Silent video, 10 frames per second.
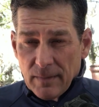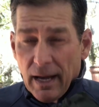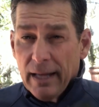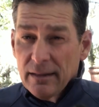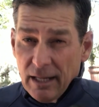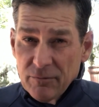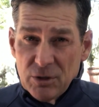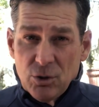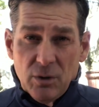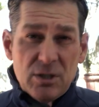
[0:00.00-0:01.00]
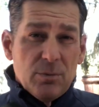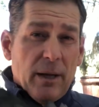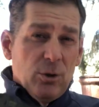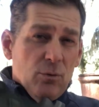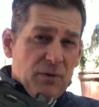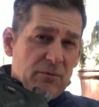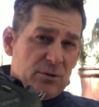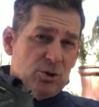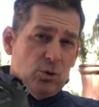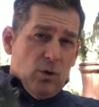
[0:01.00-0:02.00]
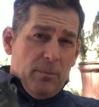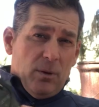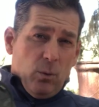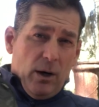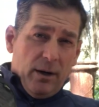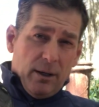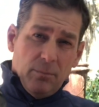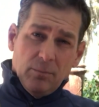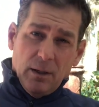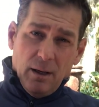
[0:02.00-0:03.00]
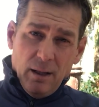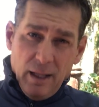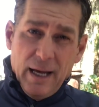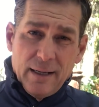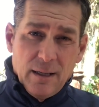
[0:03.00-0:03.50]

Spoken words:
I love this shoe. This is my new favorite shoe. I've been wearing them a lot.